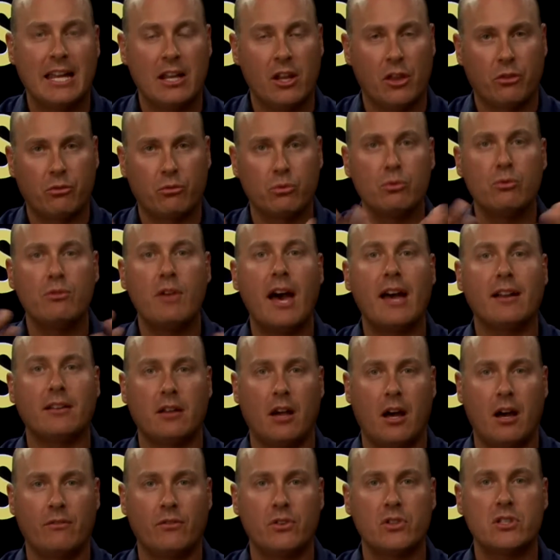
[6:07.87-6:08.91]
And through that
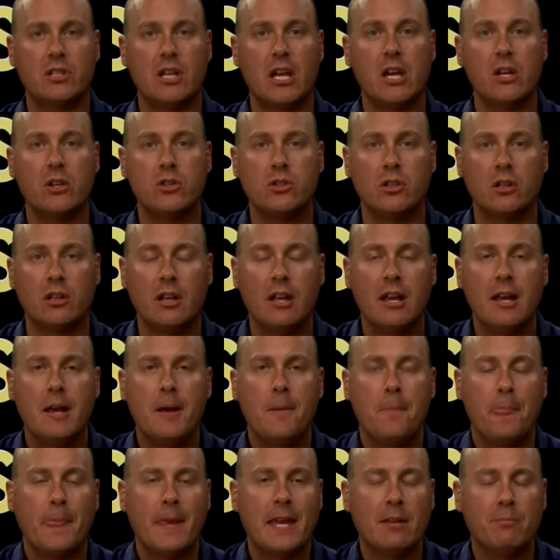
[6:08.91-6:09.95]
conversation,
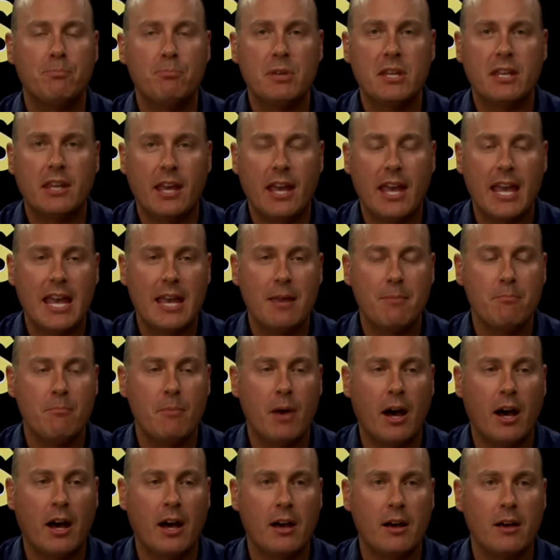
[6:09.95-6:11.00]
it became
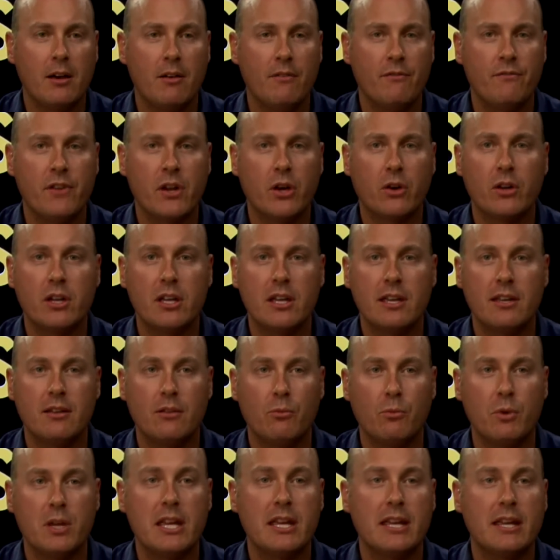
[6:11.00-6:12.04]
uh, very
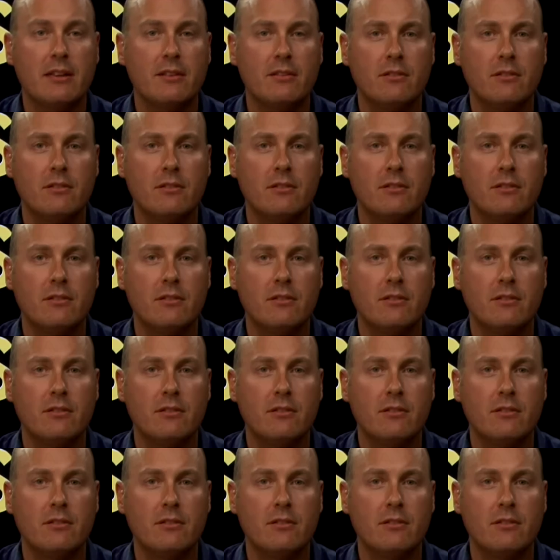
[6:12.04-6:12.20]
we